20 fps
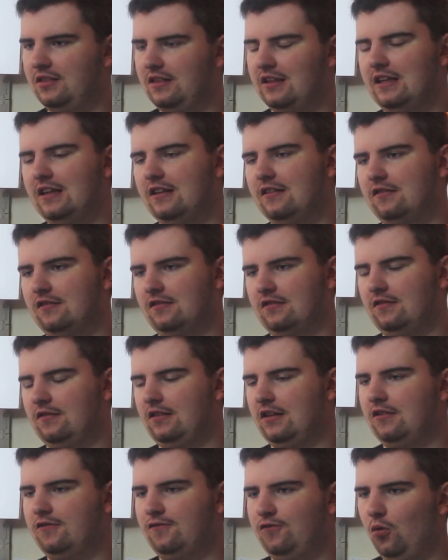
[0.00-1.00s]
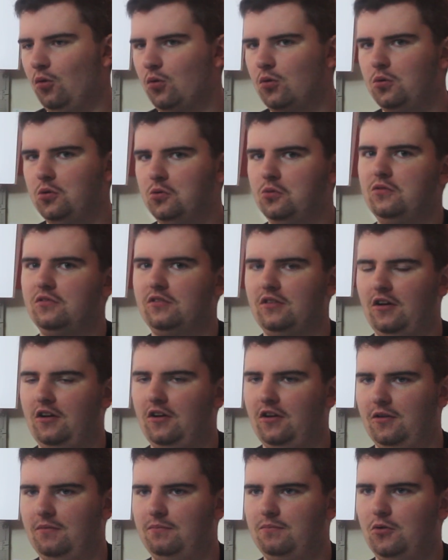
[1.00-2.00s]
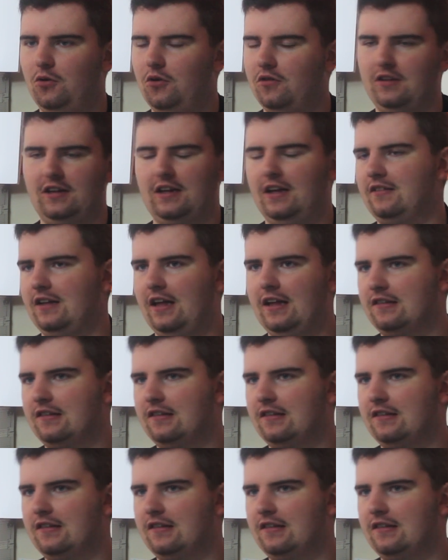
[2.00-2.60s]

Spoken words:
these vocals are used, like